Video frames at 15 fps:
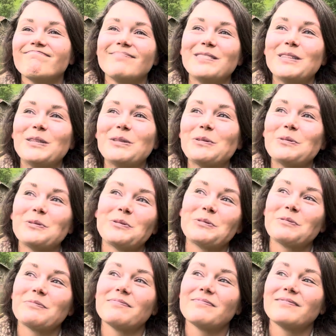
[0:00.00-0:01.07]

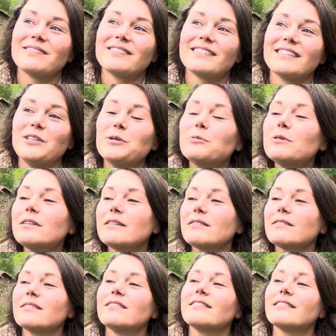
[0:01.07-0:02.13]
You will
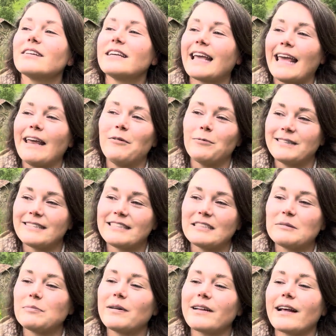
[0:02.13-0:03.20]
gain
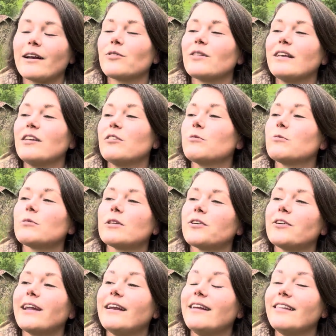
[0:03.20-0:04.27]
wisdom, but I don't think you will
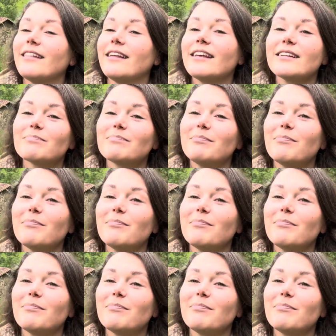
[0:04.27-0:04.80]
learn anything.